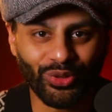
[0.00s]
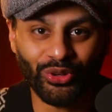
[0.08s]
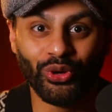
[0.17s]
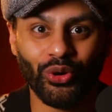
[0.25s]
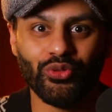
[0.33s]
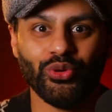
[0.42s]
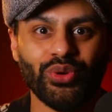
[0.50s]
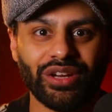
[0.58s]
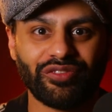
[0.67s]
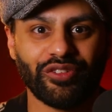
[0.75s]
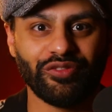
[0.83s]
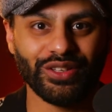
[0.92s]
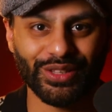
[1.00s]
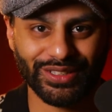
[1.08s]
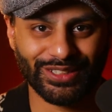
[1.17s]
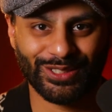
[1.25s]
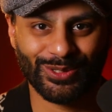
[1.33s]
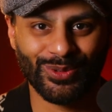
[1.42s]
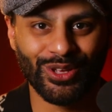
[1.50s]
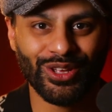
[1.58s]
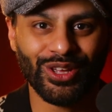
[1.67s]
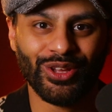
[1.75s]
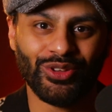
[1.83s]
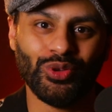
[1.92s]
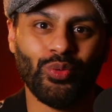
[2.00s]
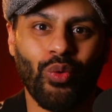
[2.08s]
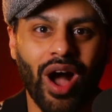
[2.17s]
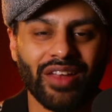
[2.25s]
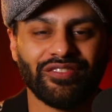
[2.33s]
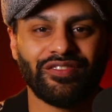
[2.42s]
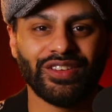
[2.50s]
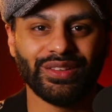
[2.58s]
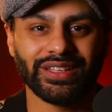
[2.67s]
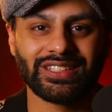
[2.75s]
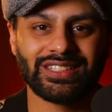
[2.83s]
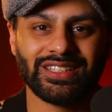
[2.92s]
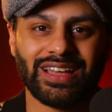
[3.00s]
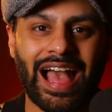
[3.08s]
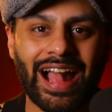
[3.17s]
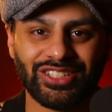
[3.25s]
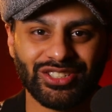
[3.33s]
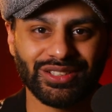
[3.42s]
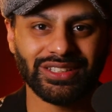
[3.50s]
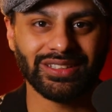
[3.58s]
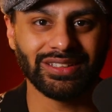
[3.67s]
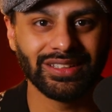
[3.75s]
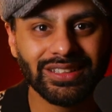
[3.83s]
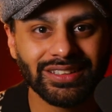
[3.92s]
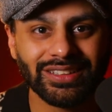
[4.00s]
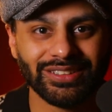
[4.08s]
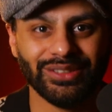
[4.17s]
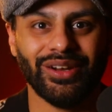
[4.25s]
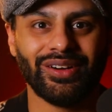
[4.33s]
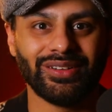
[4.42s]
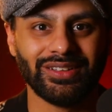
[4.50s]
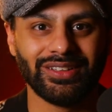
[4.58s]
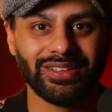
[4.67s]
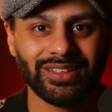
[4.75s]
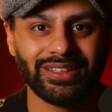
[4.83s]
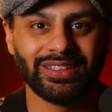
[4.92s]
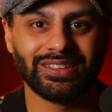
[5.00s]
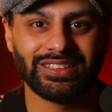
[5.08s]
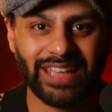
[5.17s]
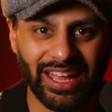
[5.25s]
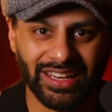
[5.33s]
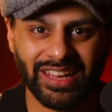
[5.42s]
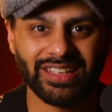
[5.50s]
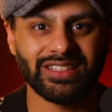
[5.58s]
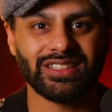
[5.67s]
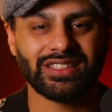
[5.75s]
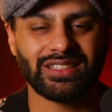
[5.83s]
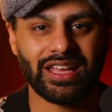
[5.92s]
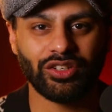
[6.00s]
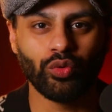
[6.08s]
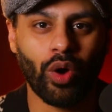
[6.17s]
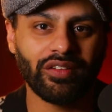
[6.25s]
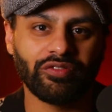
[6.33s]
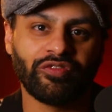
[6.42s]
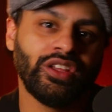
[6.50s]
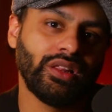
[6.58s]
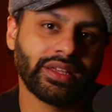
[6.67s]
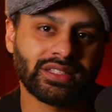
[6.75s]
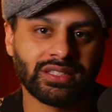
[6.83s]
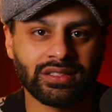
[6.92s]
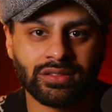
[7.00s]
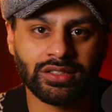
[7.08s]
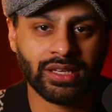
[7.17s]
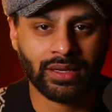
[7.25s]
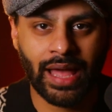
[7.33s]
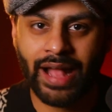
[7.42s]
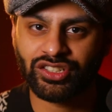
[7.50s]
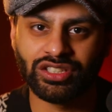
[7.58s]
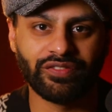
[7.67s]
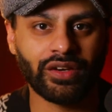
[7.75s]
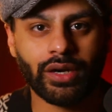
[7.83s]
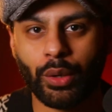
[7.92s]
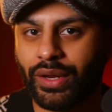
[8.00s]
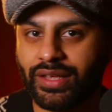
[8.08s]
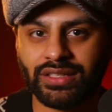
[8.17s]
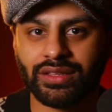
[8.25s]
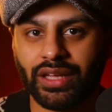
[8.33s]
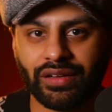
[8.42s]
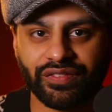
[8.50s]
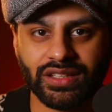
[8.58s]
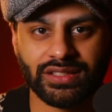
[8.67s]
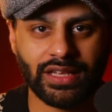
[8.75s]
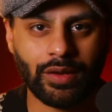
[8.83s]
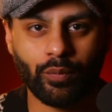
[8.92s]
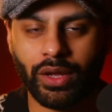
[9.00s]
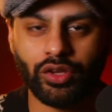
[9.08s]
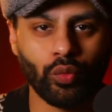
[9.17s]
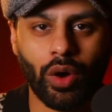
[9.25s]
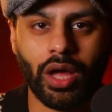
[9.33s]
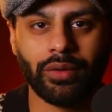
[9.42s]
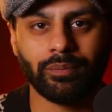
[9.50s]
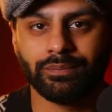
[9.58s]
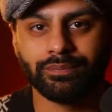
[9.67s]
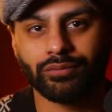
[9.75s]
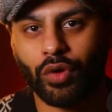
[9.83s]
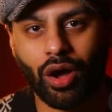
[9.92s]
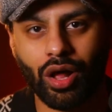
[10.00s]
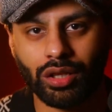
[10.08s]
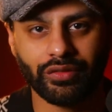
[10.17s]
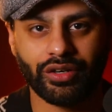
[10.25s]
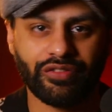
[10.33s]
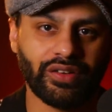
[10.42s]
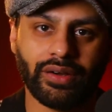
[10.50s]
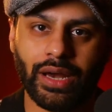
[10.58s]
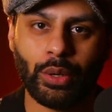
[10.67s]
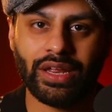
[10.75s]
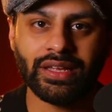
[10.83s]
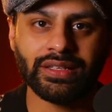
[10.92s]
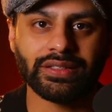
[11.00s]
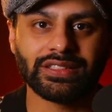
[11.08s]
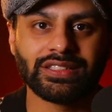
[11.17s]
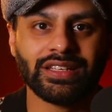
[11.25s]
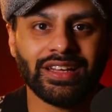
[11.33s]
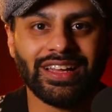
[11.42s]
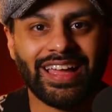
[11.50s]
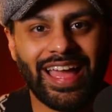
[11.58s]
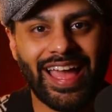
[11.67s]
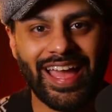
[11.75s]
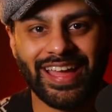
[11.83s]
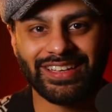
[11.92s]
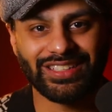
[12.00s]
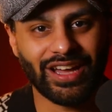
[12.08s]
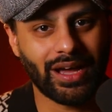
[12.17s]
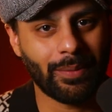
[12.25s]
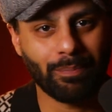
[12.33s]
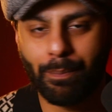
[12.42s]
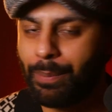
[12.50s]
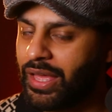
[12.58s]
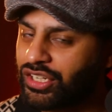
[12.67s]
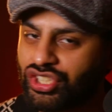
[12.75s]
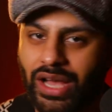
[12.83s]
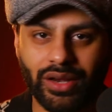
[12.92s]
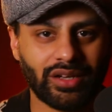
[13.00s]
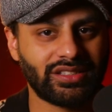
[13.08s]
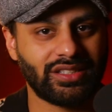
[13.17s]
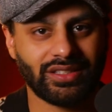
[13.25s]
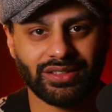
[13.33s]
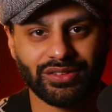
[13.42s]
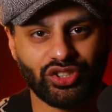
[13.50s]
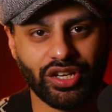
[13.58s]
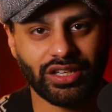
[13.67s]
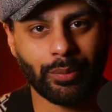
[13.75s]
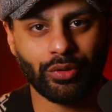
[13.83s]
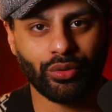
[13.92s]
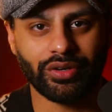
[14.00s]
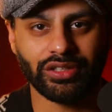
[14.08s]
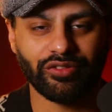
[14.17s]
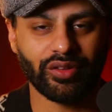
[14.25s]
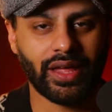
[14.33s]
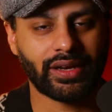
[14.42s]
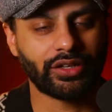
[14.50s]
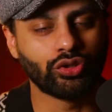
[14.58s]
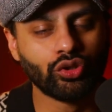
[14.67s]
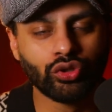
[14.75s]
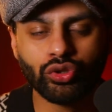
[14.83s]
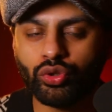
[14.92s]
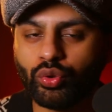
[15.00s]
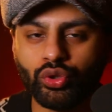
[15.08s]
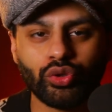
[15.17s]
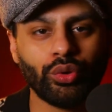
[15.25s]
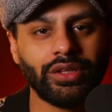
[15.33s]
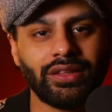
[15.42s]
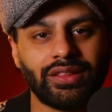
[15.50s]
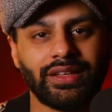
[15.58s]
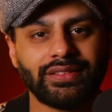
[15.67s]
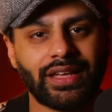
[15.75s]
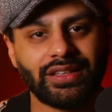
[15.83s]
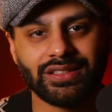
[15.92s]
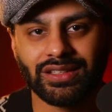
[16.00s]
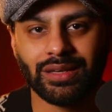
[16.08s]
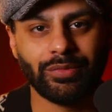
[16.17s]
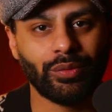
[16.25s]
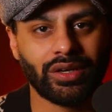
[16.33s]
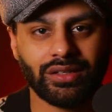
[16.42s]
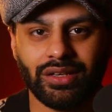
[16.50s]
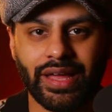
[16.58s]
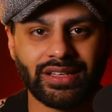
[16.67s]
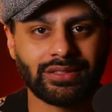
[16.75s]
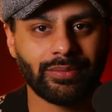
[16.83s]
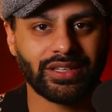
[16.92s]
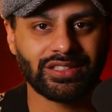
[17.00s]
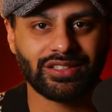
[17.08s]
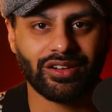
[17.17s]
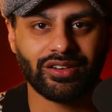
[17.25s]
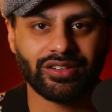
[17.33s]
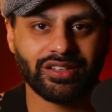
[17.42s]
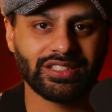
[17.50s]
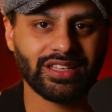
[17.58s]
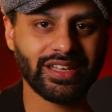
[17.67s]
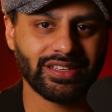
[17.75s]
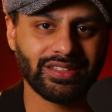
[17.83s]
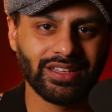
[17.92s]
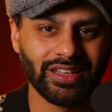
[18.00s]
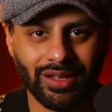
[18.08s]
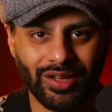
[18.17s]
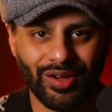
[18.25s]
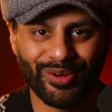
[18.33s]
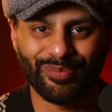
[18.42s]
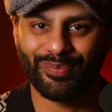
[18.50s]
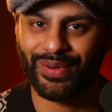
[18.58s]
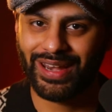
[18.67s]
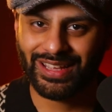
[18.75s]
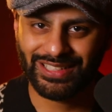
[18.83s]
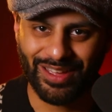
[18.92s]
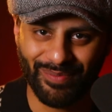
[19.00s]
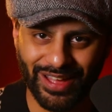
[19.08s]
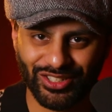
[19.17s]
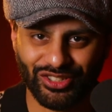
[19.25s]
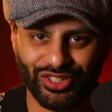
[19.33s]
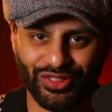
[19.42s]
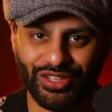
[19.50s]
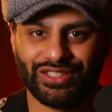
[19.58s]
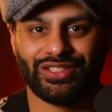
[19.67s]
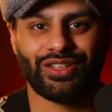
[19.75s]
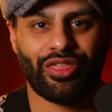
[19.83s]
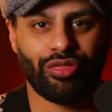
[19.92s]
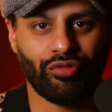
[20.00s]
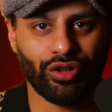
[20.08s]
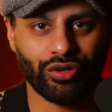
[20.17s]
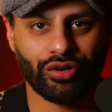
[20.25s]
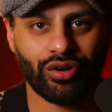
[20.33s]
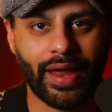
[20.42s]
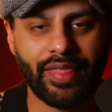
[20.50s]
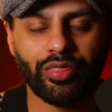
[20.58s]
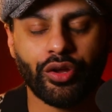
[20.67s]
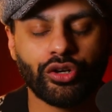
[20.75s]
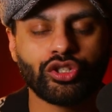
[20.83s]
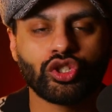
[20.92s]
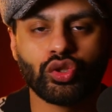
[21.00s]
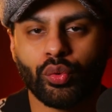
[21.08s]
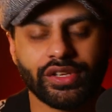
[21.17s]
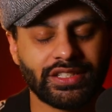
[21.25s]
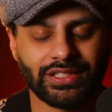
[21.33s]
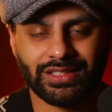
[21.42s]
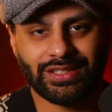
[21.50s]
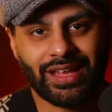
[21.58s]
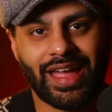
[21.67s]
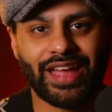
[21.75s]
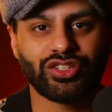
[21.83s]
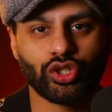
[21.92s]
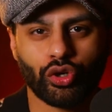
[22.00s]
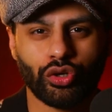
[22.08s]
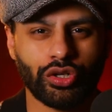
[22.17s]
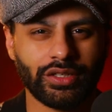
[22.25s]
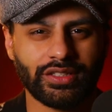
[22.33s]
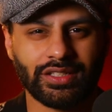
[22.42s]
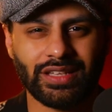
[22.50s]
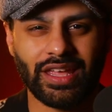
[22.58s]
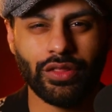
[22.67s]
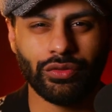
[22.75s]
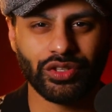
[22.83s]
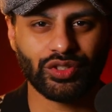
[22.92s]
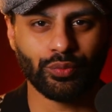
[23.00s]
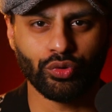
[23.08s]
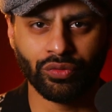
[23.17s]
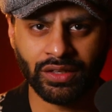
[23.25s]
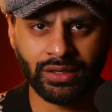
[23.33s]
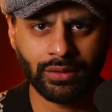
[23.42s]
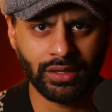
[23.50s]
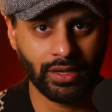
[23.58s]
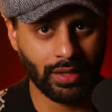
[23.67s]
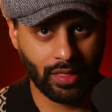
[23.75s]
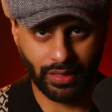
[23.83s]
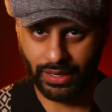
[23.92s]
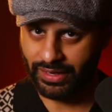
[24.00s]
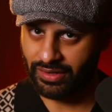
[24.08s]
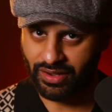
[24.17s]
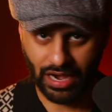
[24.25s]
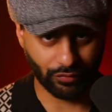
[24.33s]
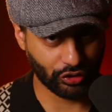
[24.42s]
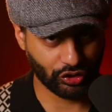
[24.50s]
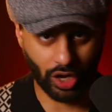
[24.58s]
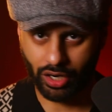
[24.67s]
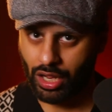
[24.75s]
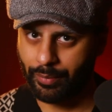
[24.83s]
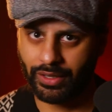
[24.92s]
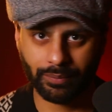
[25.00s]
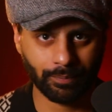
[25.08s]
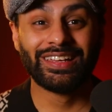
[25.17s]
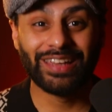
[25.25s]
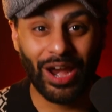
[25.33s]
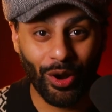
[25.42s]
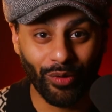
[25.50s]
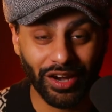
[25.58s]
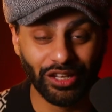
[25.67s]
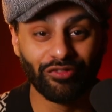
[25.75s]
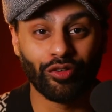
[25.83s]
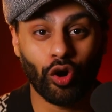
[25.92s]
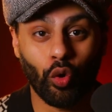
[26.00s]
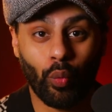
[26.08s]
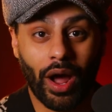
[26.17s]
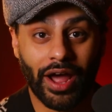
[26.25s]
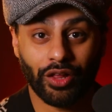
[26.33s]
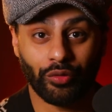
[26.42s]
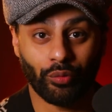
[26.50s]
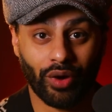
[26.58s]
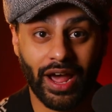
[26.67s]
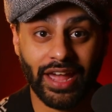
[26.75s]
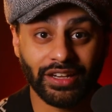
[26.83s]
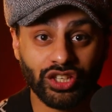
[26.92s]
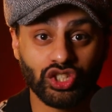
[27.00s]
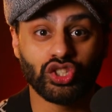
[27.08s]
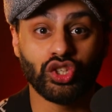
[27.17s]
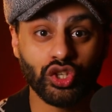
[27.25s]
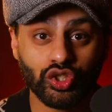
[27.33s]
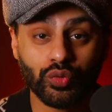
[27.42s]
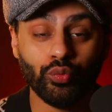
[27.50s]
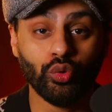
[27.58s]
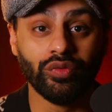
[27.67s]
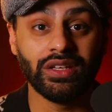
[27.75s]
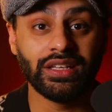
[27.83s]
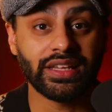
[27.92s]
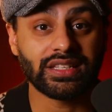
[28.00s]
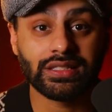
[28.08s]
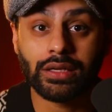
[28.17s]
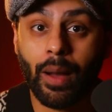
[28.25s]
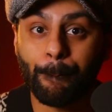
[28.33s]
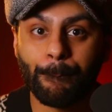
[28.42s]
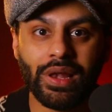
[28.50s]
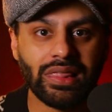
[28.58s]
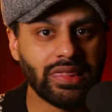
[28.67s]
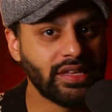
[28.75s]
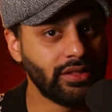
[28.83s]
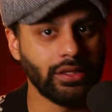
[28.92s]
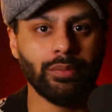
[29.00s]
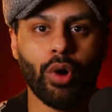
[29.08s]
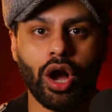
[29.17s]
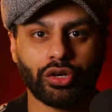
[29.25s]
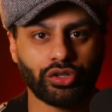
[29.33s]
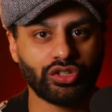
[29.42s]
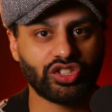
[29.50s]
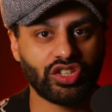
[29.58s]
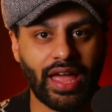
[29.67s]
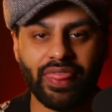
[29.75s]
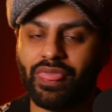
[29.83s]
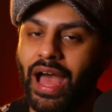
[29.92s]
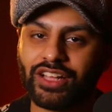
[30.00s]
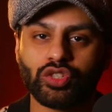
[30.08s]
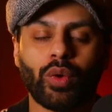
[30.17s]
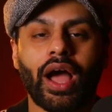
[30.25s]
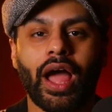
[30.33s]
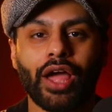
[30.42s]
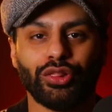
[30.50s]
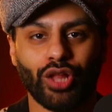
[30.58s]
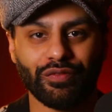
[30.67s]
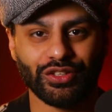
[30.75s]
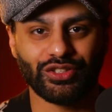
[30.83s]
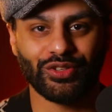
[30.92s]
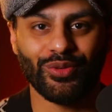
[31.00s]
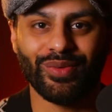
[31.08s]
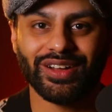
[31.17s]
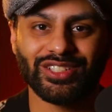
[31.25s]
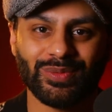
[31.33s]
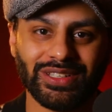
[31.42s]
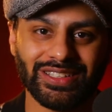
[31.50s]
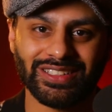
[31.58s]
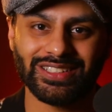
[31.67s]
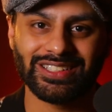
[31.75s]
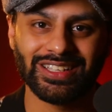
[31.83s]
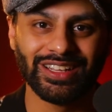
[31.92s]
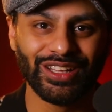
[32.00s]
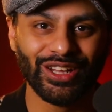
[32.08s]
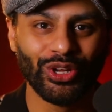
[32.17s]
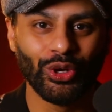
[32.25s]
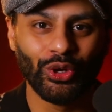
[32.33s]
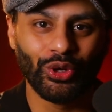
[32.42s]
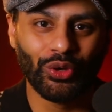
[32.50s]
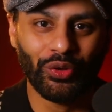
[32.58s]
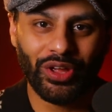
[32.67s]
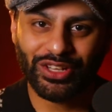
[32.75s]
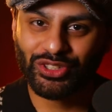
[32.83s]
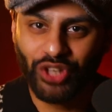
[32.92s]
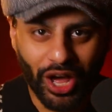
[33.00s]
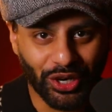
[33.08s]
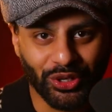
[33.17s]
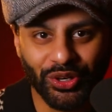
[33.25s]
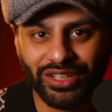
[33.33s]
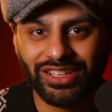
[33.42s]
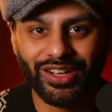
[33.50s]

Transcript: you're rooting for Felix. You want Felix to actually, you know, get his, and you want Felix to actually figure out his life the same way you want Oliver to figure out his. And uh, big shout out to Jacob Elordi for that. I do truly think that he's going to be one of the next big stars. And but as I mentioned, this is a thriller, and there's twists and turns in this movie that I never saw coming get ready for a wild ride because this movie is completely bonkers. And that's why I love it so much because it's not a cookie